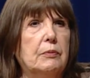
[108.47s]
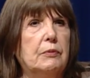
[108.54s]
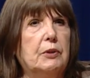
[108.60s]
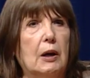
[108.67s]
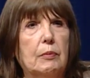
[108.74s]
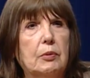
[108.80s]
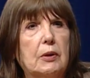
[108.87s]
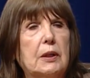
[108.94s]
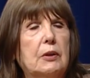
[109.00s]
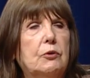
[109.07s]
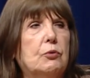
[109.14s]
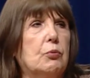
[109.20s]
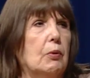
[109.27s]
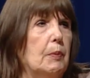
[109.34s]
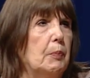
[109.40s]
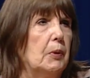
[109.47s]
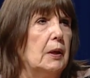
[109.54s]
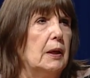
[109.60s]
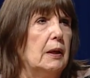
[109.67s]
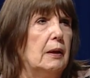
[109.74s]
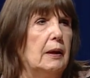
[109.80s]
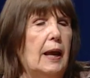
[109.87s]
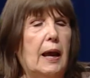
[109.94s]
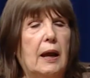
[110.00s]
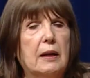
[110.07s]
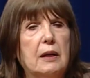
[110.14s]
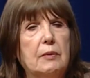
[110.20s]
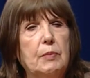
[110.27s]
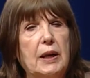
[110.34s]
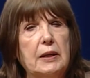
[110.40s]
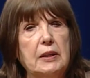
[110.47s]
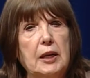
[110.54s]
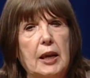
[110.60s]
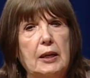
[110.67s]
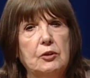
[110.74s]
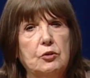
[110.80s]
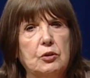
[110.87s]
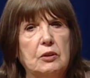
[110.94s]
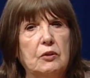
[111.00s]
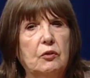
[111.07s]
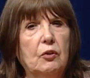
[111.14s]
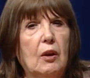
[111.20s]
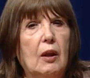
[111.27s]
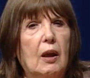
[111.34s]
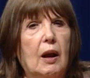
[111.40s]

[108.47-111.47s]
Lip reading: doubling, tripling, adding medications.